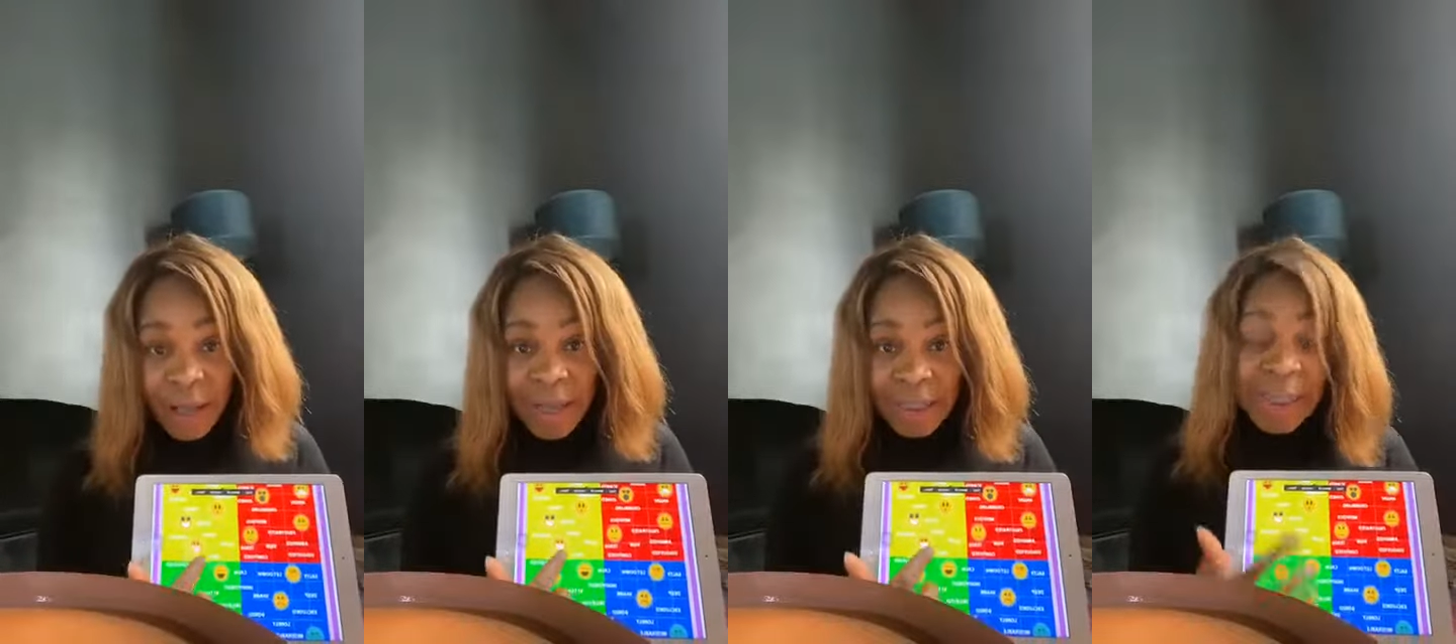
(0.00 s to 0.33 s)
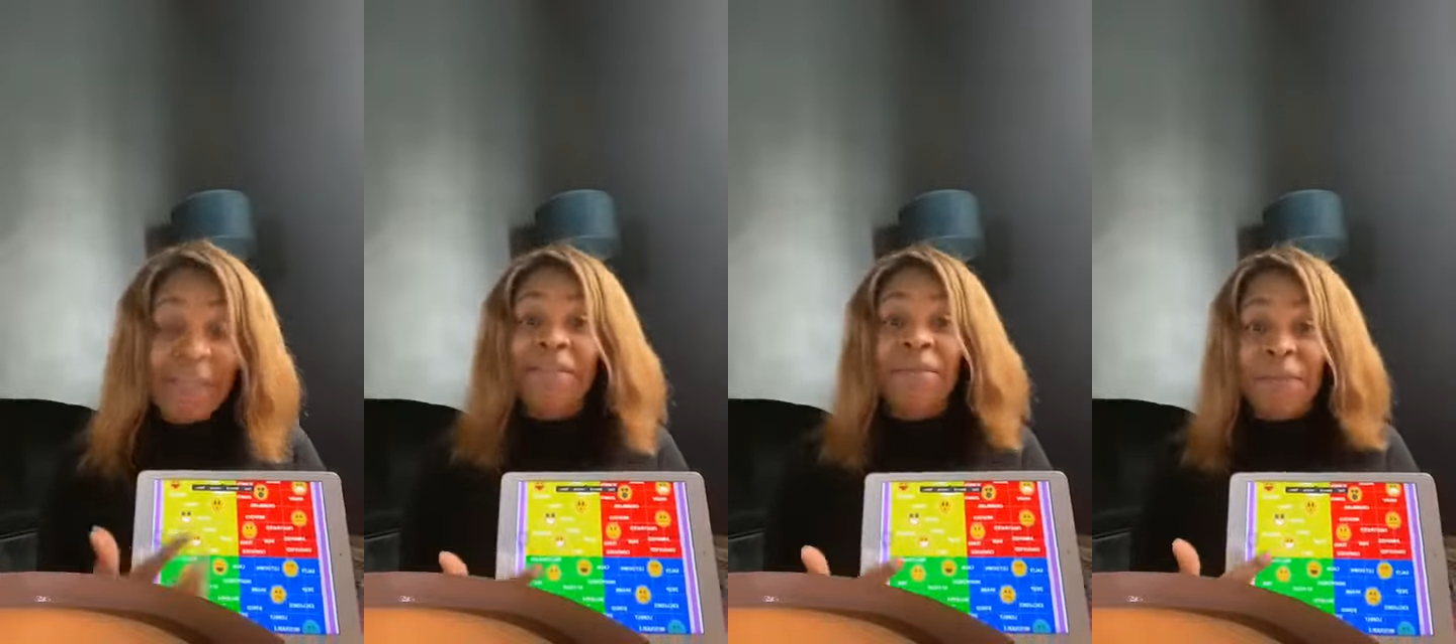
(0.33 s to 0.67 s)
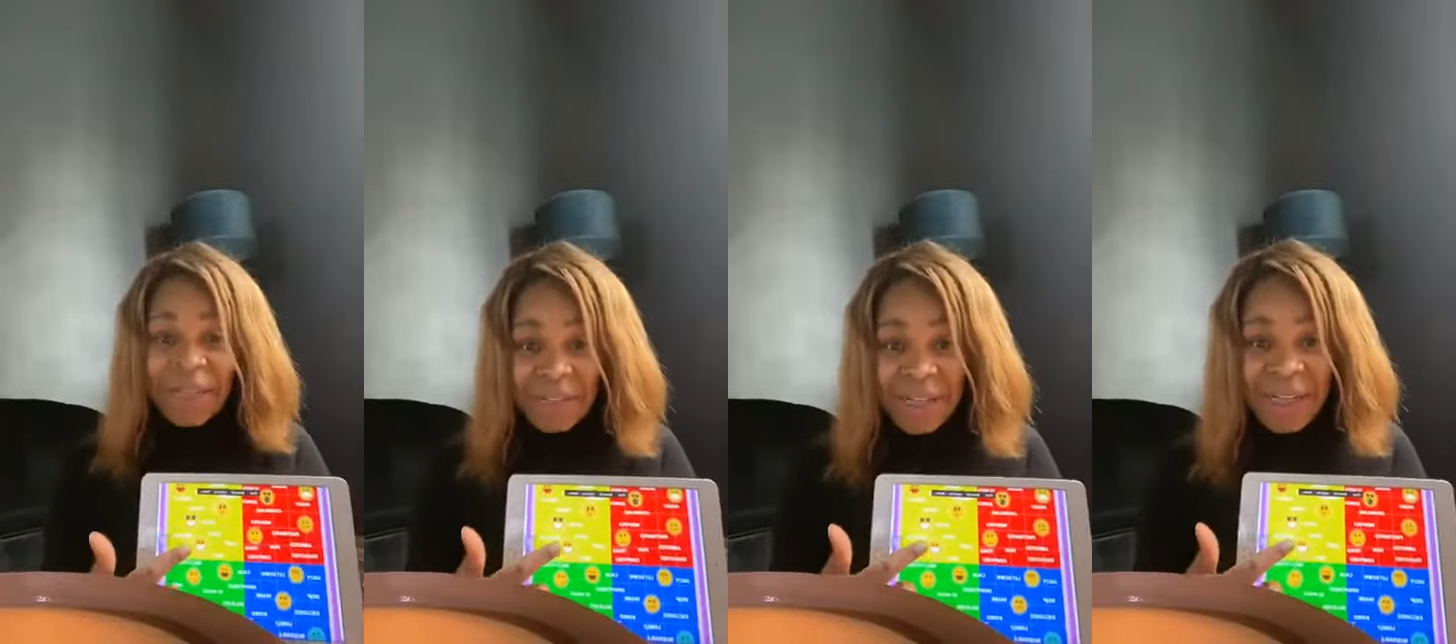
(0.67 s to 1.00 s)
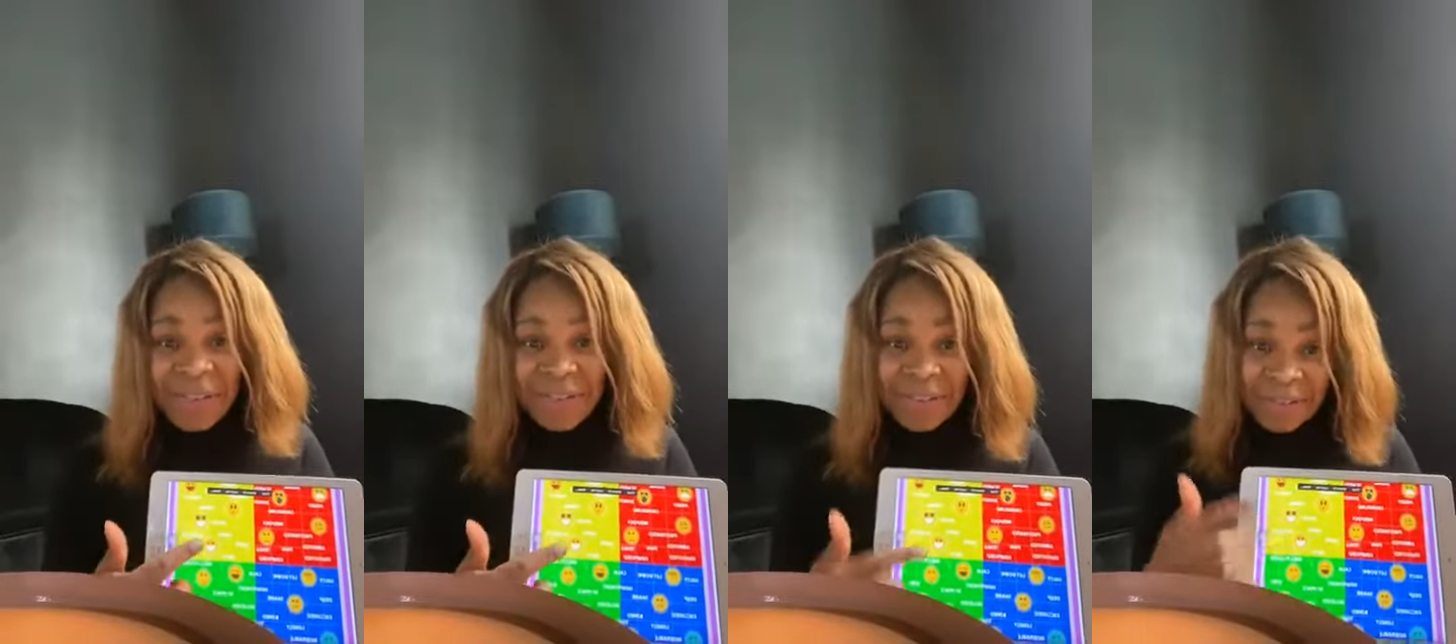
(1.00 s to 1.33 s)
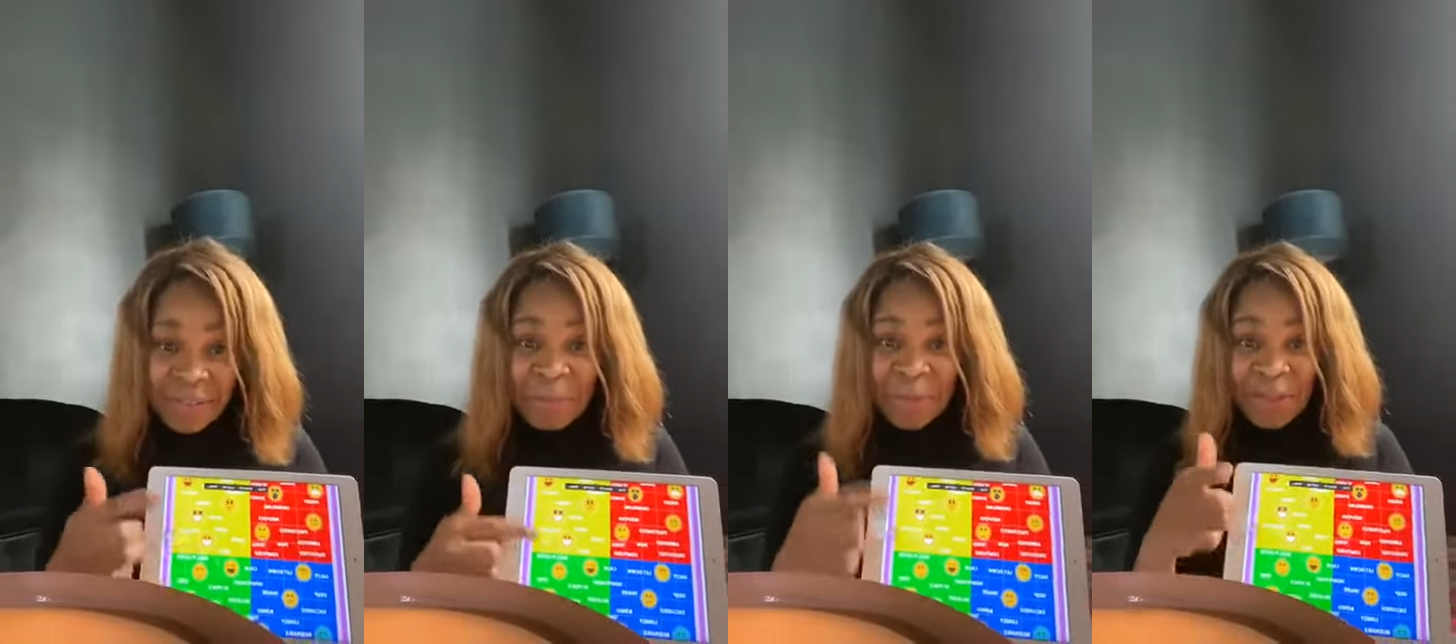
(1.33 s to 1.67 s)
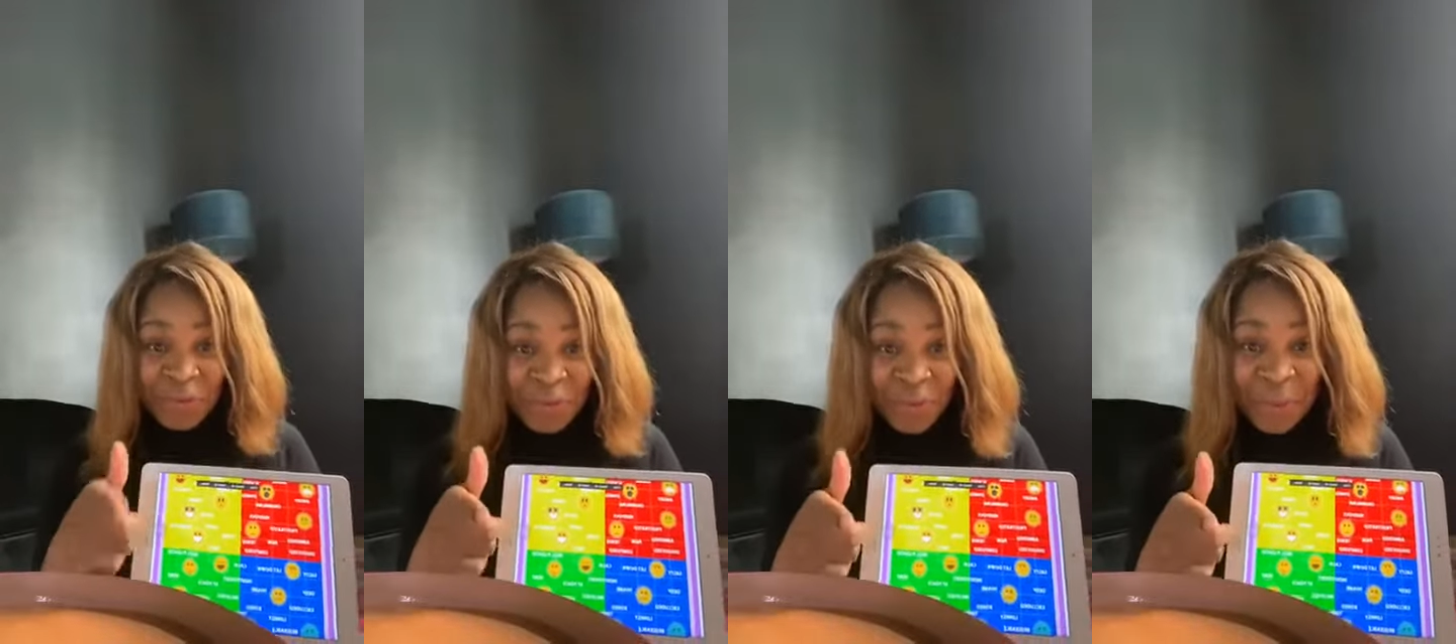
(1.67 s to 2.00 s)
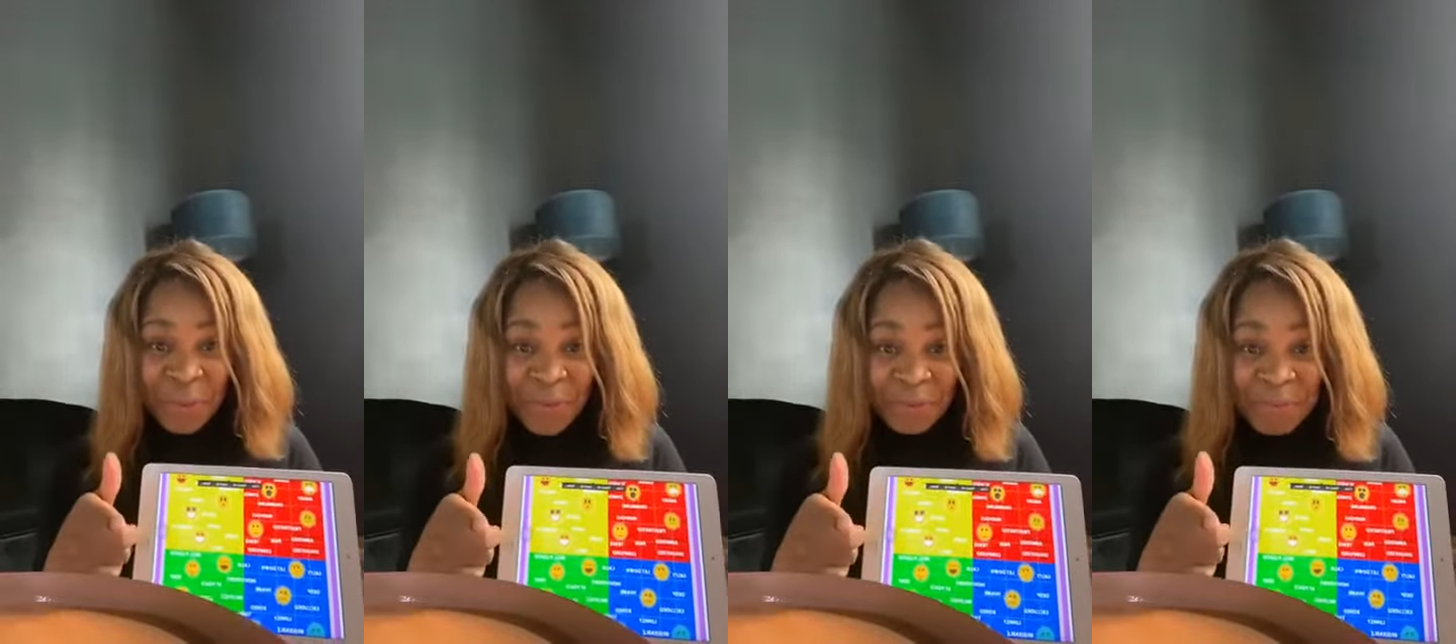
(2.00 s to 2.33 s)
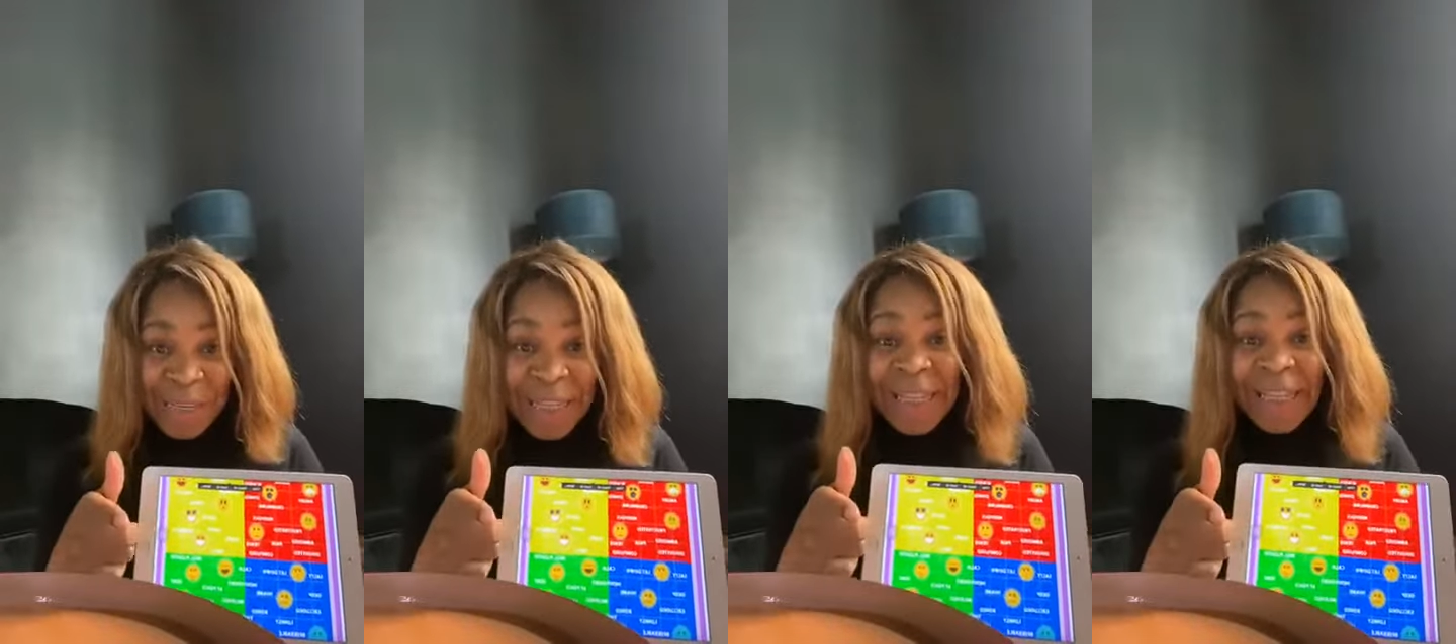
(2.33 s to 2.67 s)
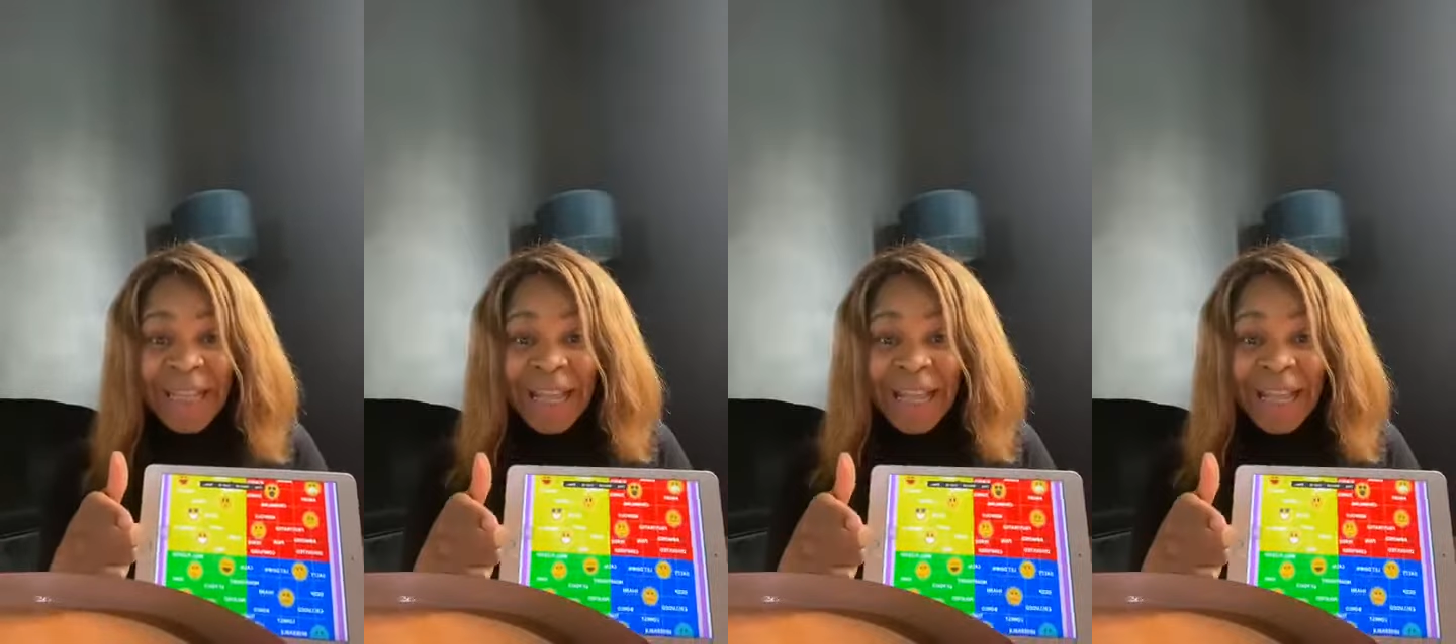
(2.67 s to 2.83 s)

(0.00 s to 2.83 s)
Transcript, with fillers: I need to be alert because somebody just called me,